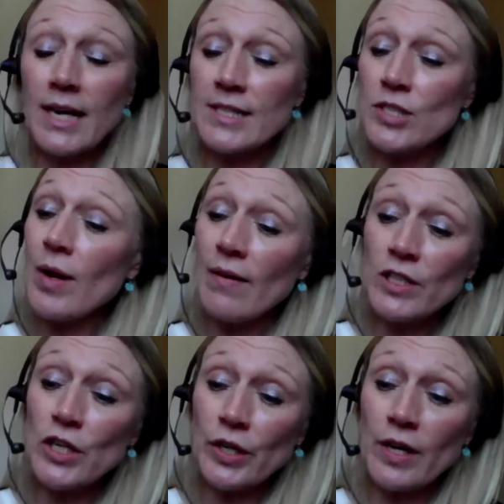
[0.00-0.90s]
Yeah, do have
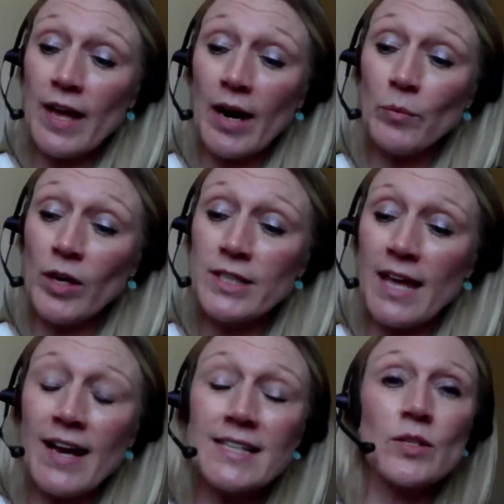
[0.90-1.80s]
a look at that one.
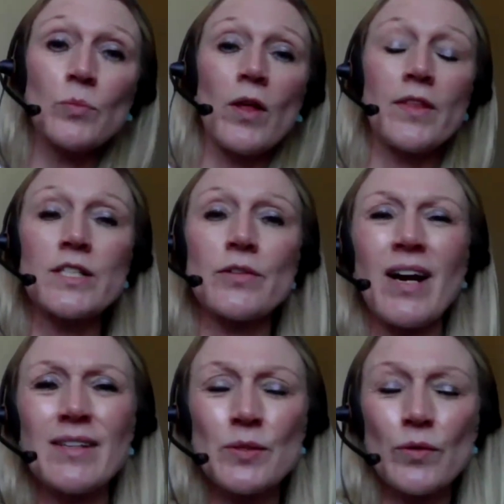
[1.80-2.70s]
Yeah, that's the one that's
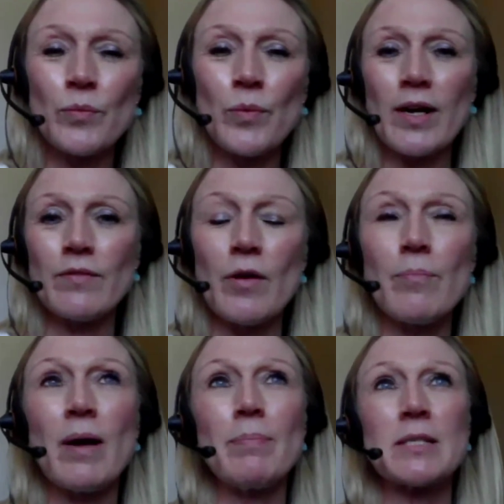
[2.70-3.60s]
around sort of working for
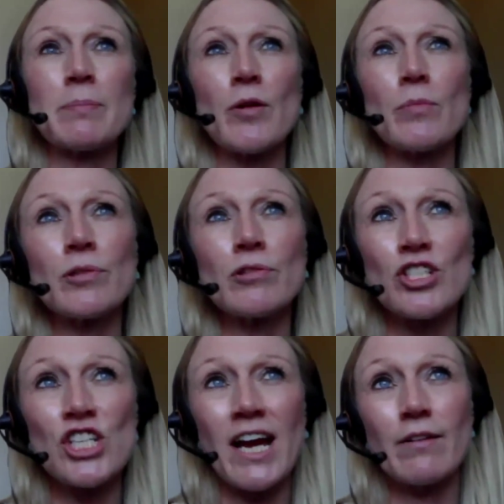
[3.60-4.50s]
a bespoke
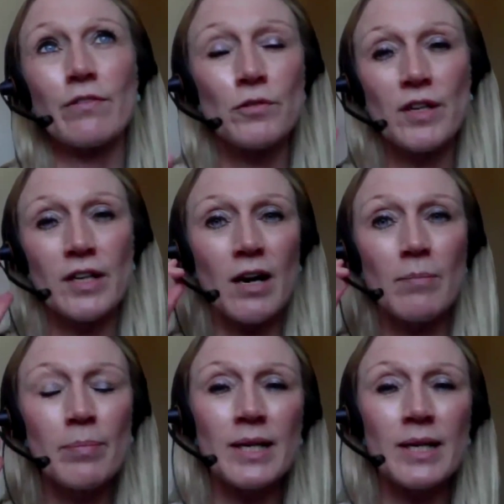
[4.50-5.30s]
project for a company.